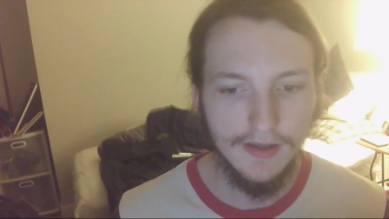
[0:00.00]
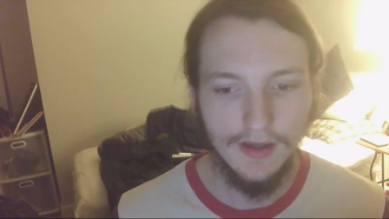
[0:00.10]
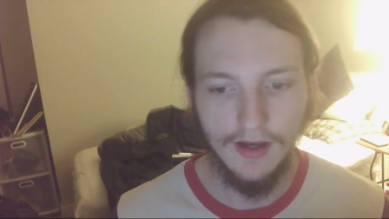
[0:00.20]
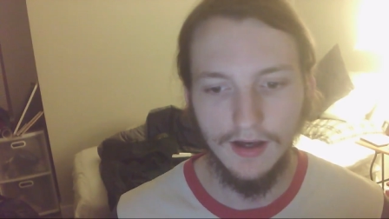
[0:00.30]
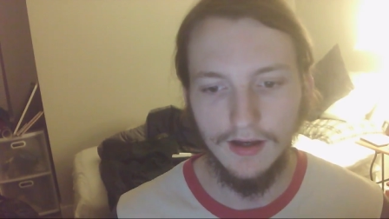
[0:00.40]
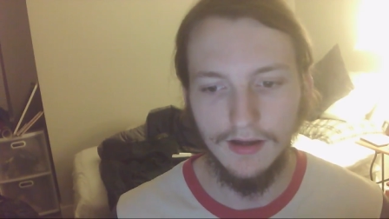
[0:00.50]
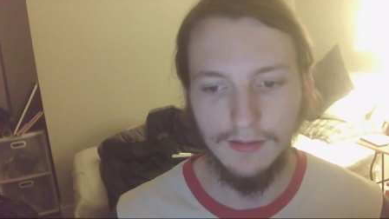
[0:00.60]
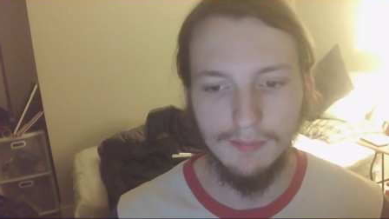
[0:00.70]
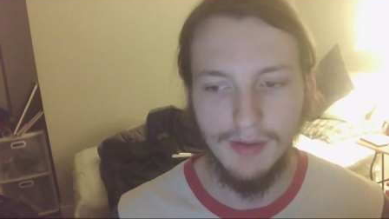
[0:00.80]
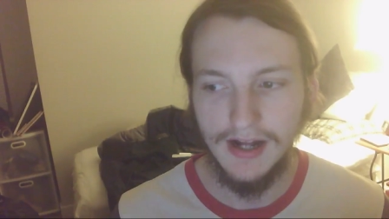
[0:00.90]

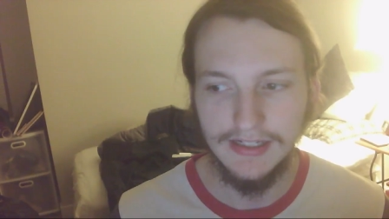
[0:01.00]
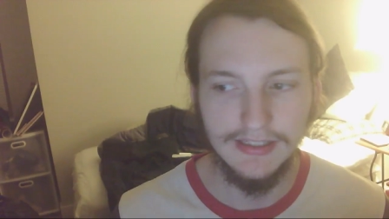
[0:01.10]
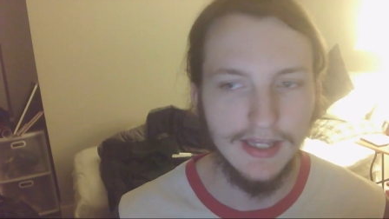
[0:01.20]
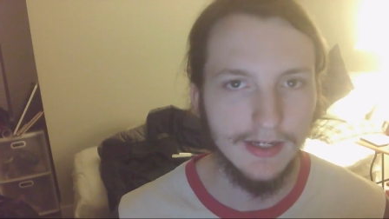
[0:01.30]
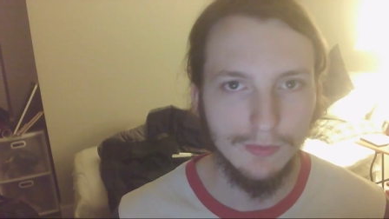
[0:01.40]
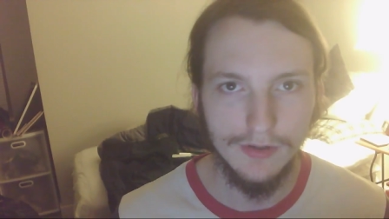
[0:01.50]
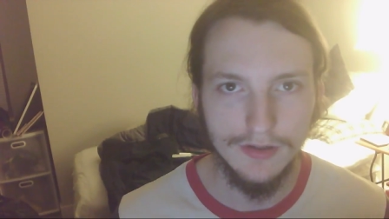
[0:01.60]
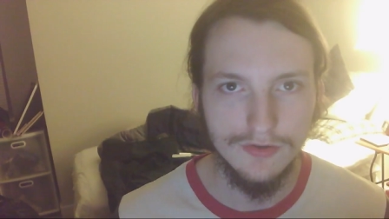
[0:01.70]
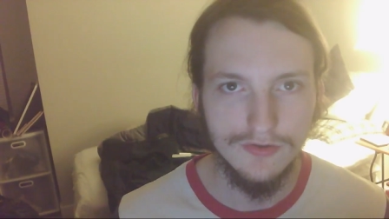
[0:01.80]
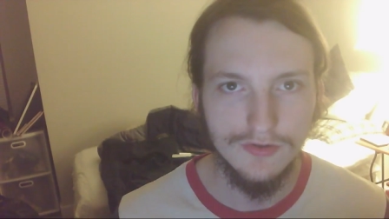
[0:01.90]
Uh, body
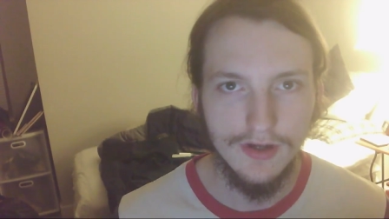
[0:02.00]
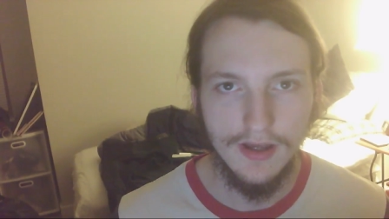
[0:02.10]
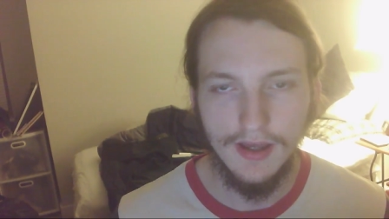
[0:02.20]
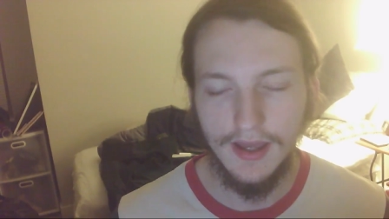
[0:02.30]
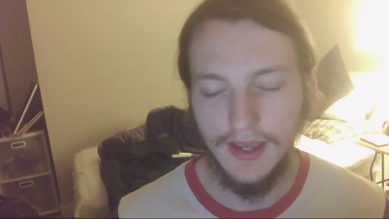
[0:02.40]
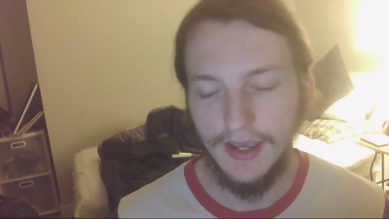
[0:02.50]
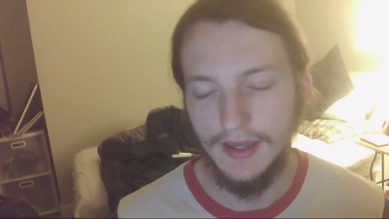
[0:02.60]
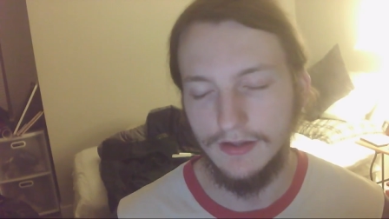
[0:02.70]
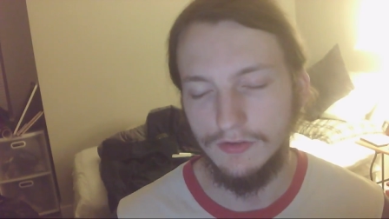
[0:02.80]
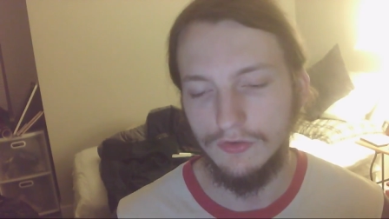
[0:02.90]
language
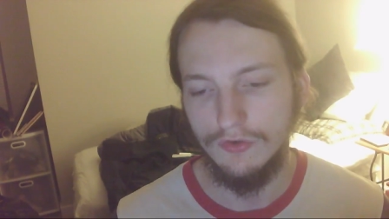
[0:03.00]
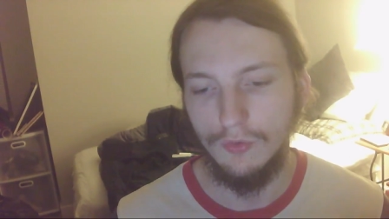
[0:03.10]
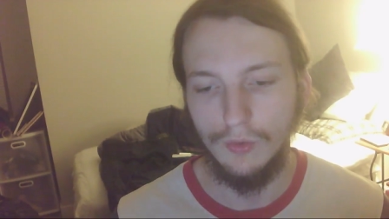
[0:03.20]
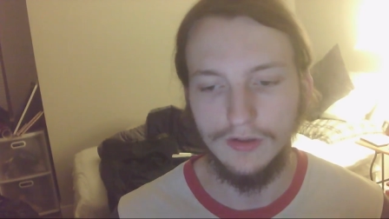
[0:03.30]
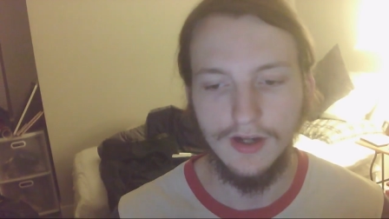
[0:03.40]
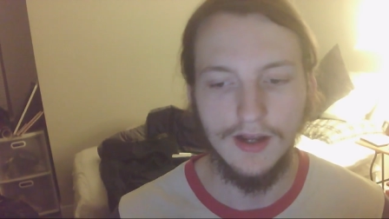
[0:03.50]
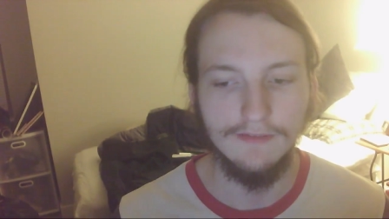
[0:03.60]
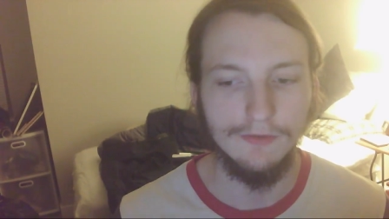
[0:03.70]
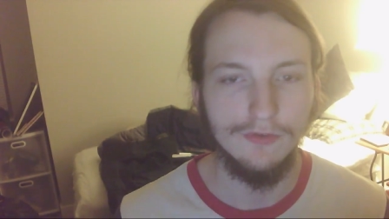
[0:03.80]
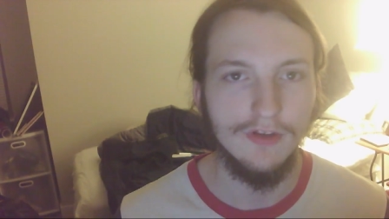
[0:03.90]
and short
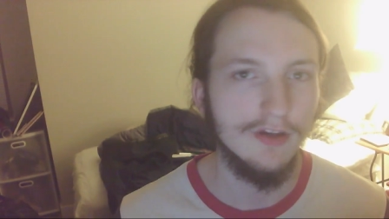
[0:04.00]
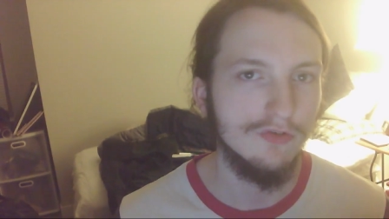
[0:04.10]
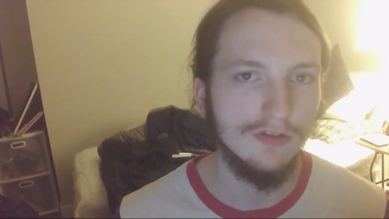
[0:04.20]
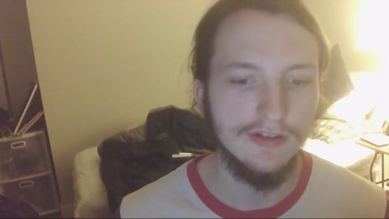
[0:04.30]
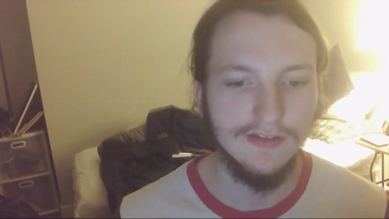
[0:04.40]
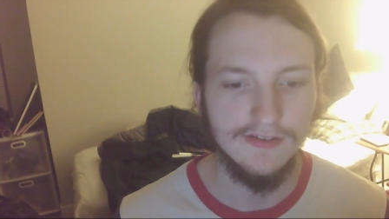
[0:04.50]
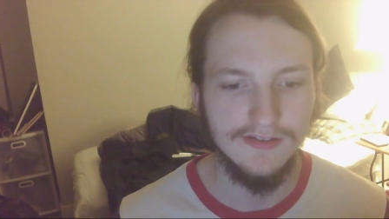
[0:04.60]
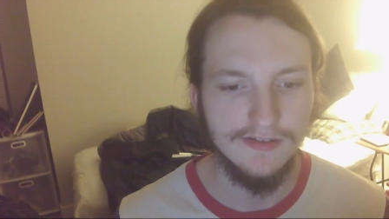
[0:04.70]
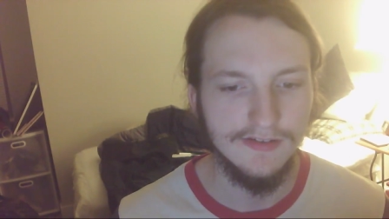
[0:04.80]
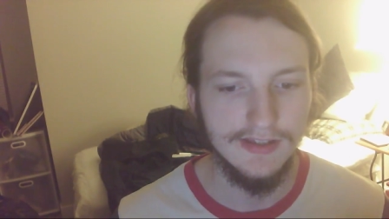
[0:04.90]
conversations,
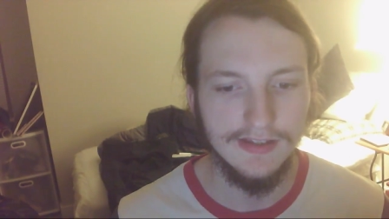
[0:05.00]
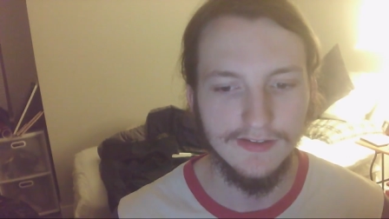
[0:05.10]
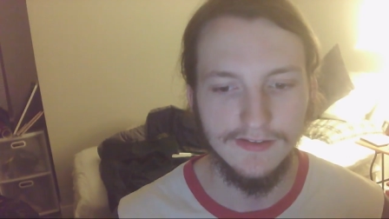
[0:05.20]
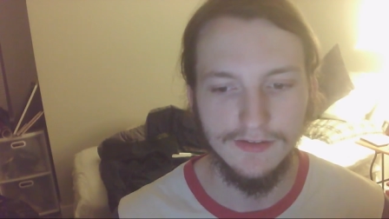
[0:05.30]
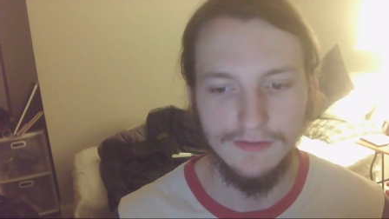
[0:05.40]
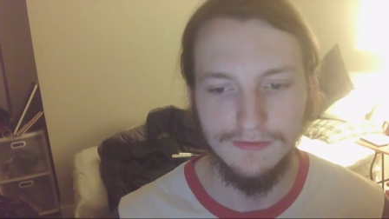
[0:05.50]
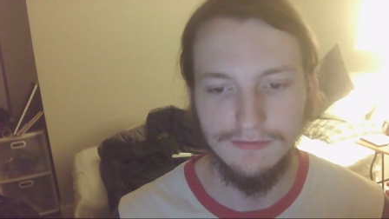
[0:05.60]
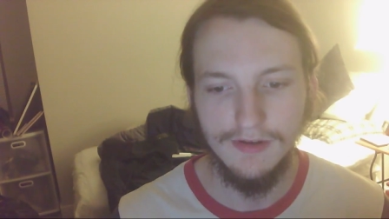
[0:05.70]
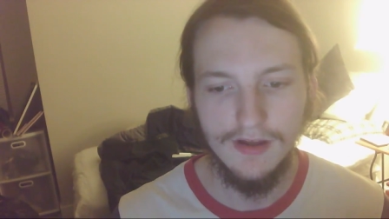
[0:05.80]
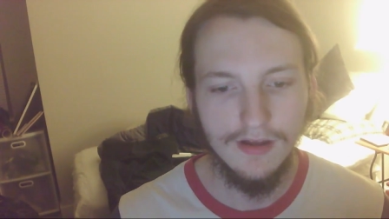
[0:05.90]
scenes
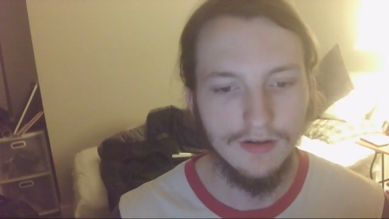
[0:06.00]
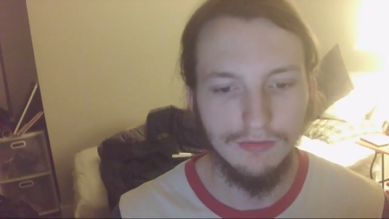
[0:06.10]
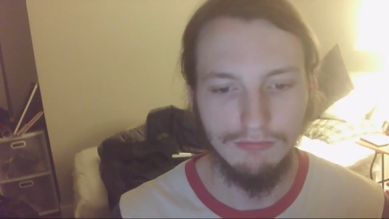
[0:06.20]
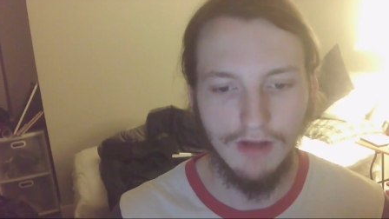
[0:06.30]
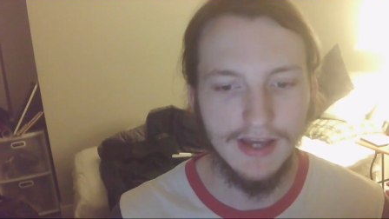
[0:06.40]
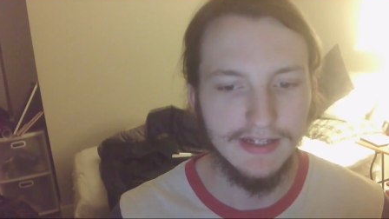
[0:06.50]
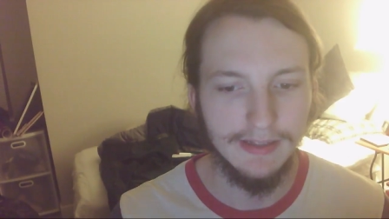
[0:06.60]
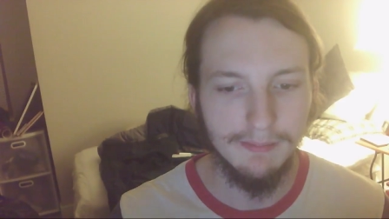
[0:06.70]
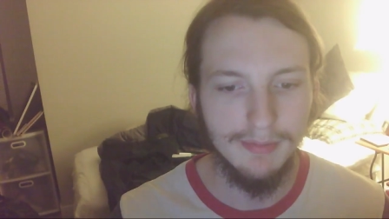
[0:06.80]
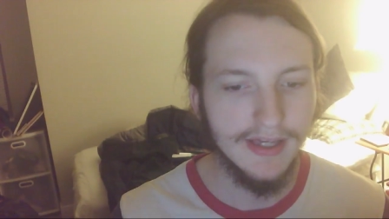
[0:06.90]
of
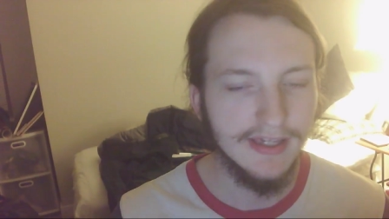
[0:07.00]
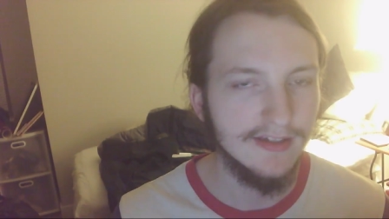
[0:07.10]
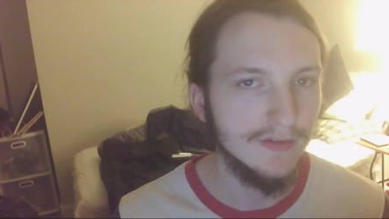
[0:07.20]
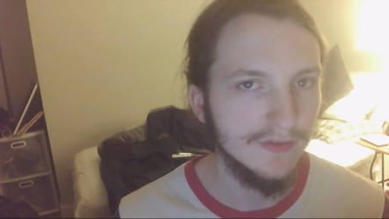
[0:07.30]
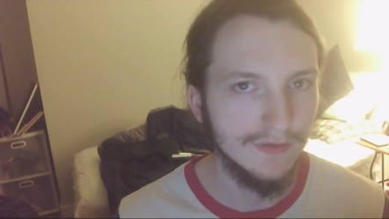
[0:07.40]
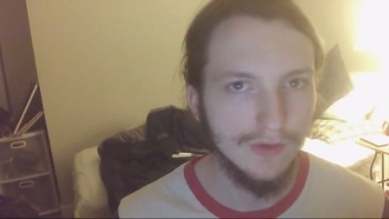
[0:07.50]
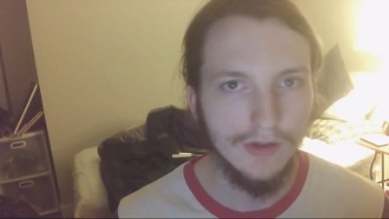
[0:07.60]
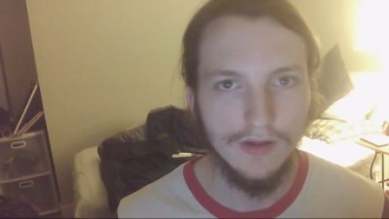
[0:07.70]
riding bikes,